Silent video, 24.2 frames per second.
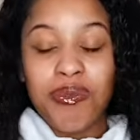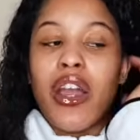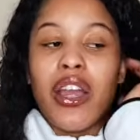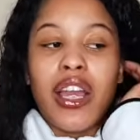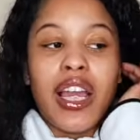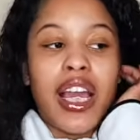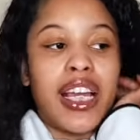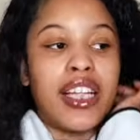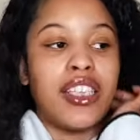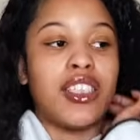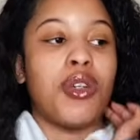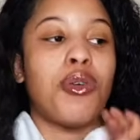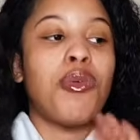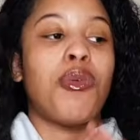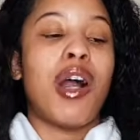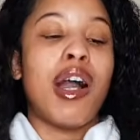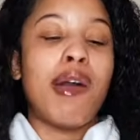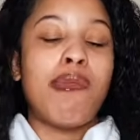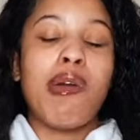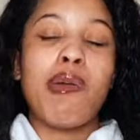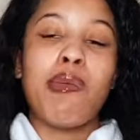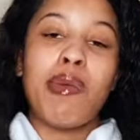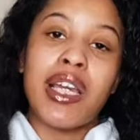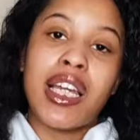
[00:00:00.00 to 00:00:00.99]
Okay, so why
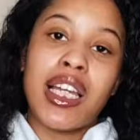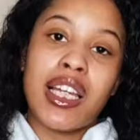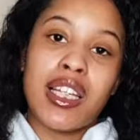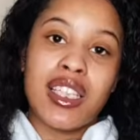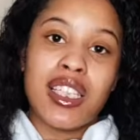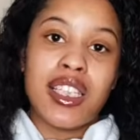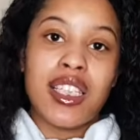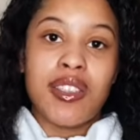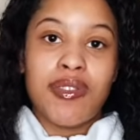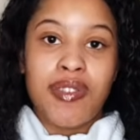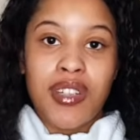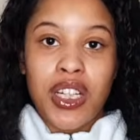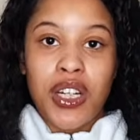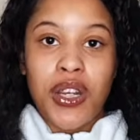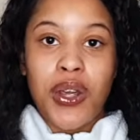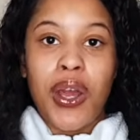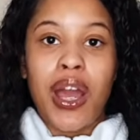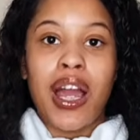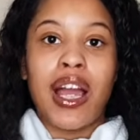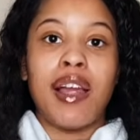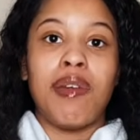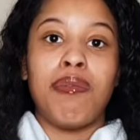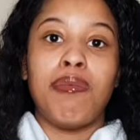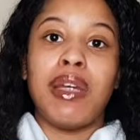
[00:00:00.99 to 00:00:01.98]
am I making this video?
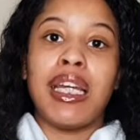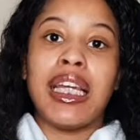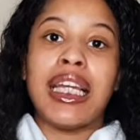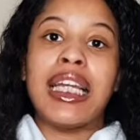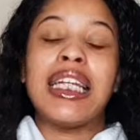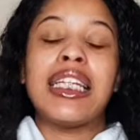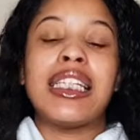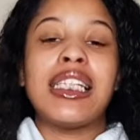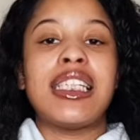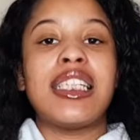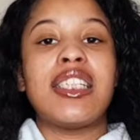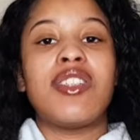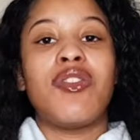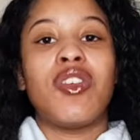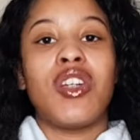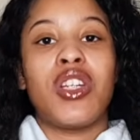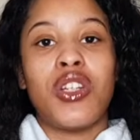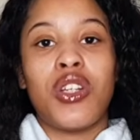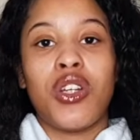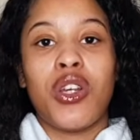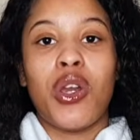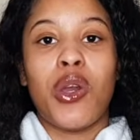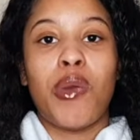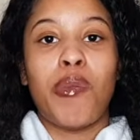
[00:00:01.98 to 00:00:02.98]
I am making this
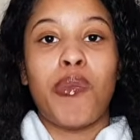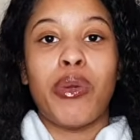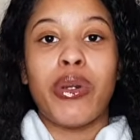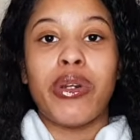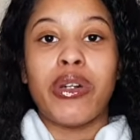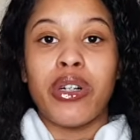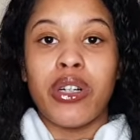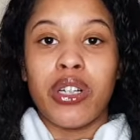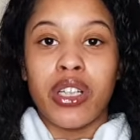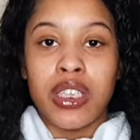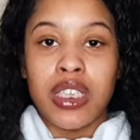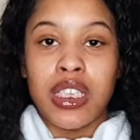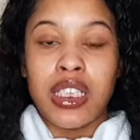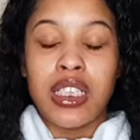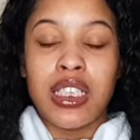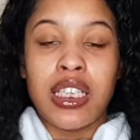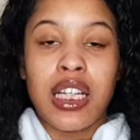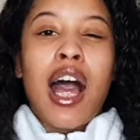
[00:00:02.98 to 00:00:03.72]
video because